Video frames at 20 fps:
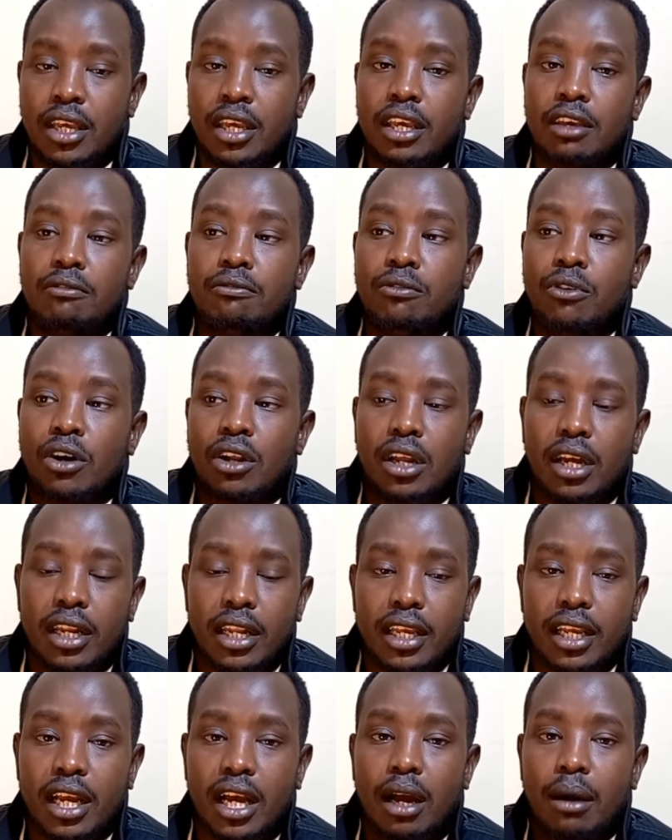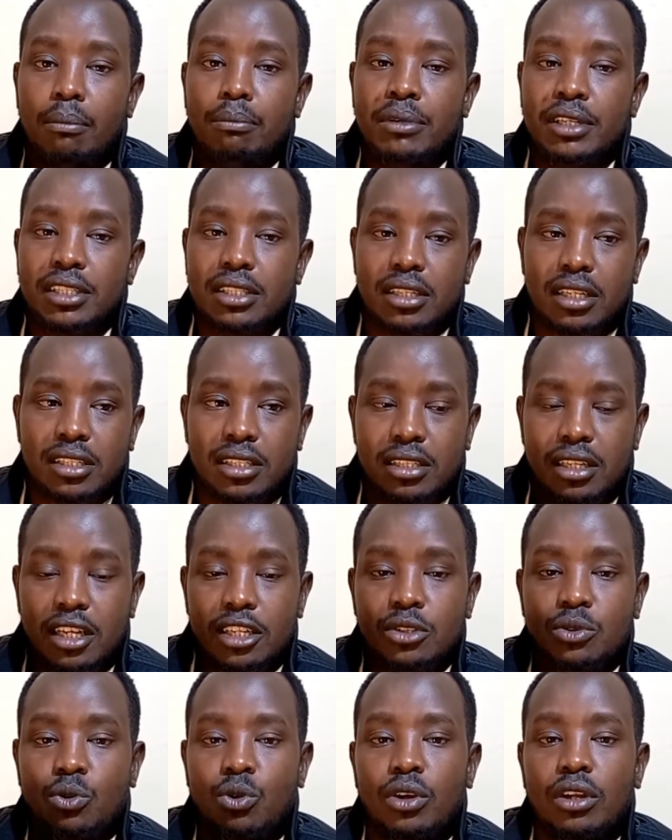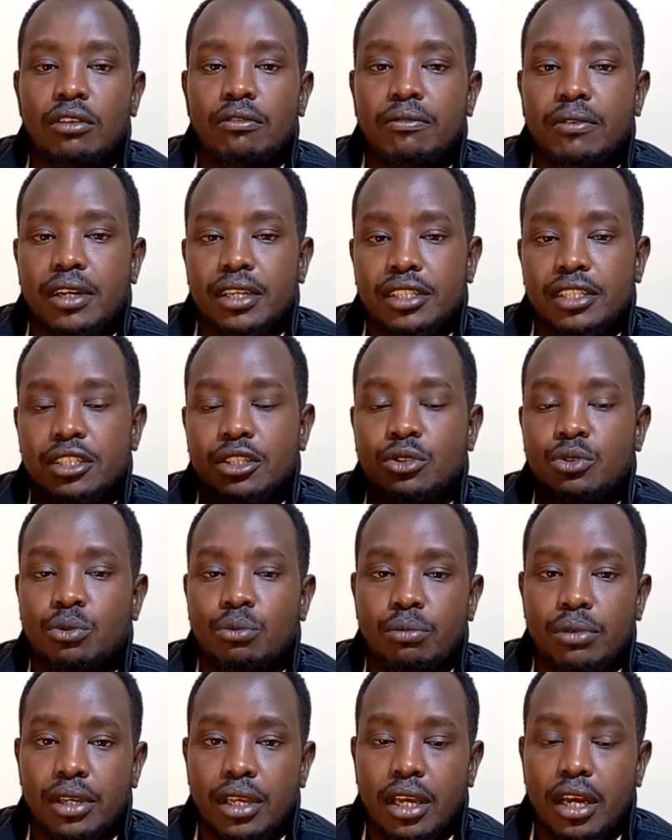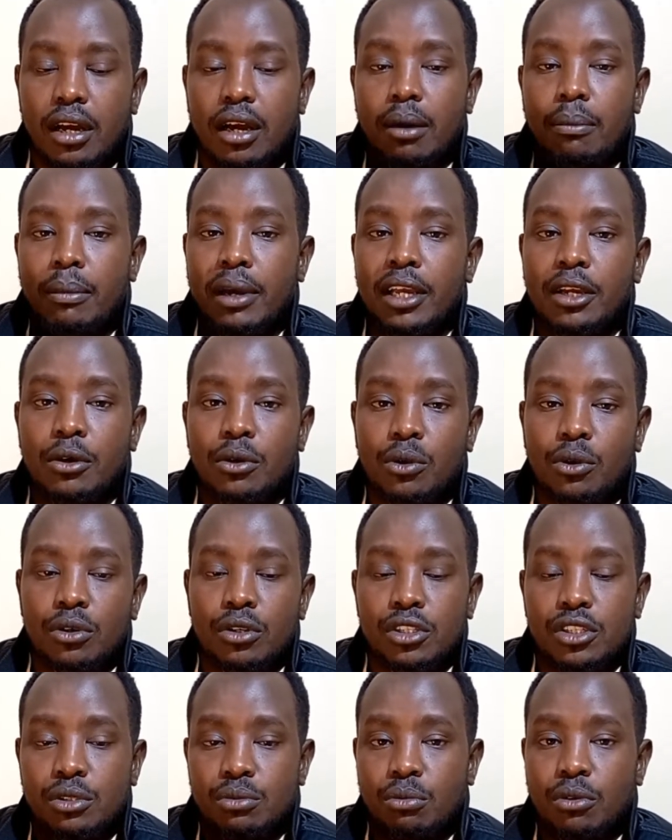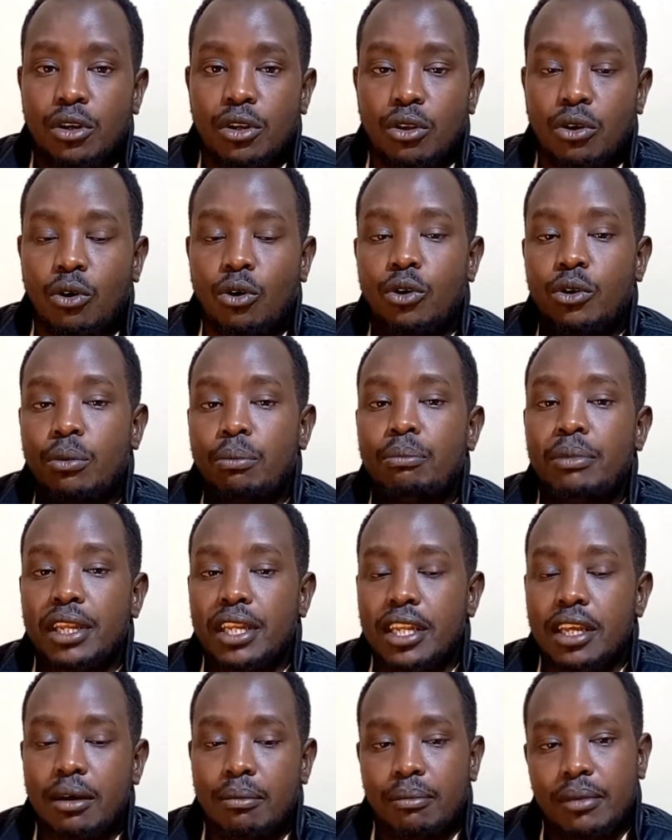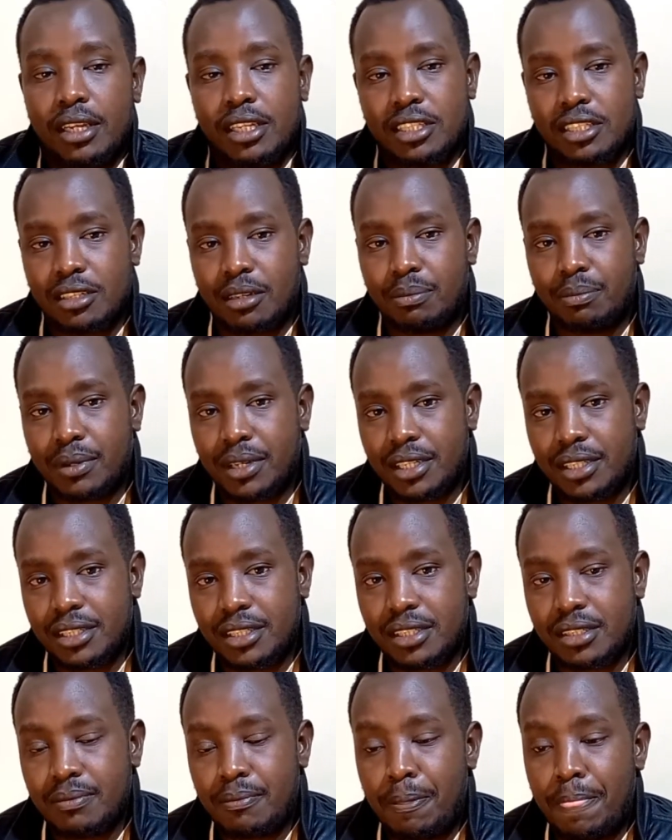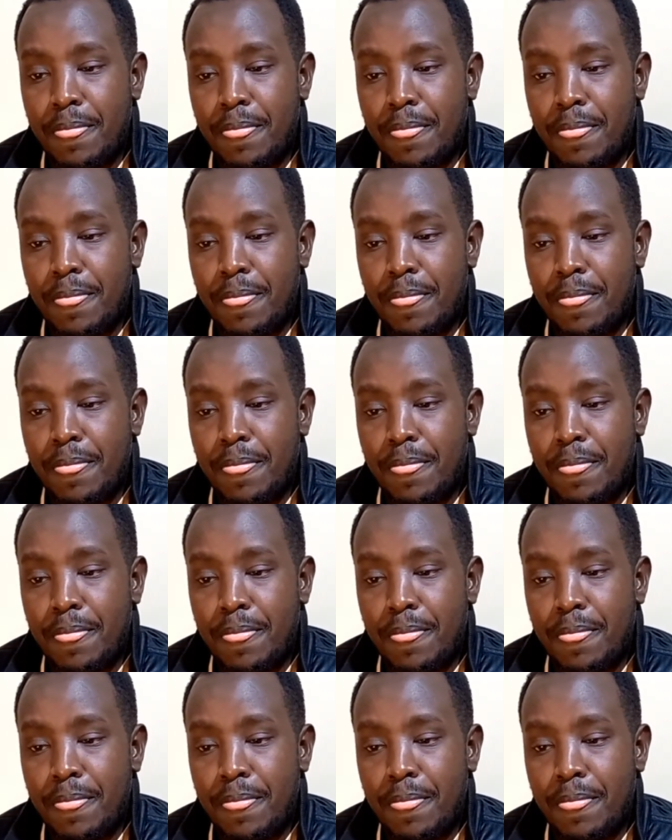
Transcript: If you are running a business that qualifies to be micro, small, or medium enterprise.